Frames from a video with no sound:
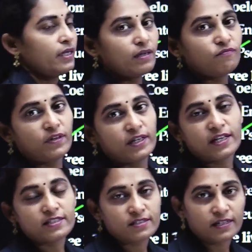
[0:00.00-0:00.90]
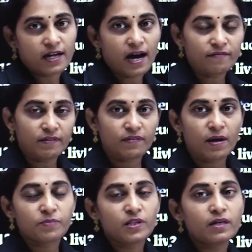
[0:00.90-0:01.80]
If it is derived
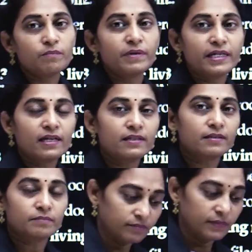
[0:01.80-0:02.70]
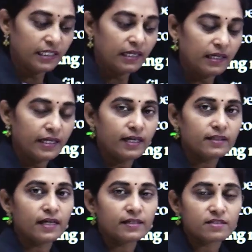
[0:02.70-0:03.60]
from the middle, middle layer
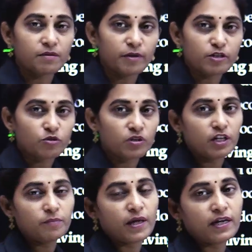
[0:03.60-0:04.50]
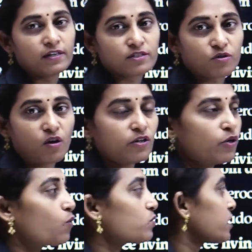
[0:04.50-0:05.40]
that is the mesoderm then it is called
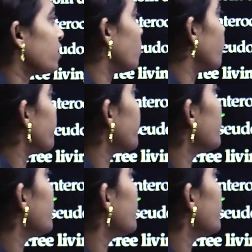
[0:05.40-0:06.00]
true coelom.